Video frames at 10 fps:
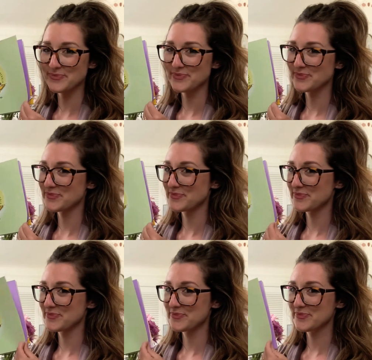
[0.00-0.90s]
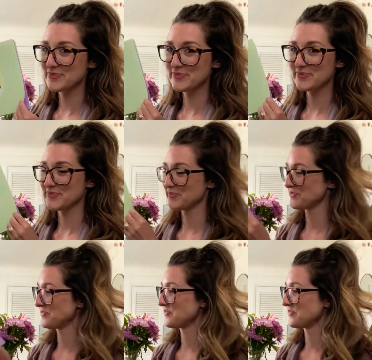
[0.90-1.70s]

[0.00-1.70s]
(no one is talking)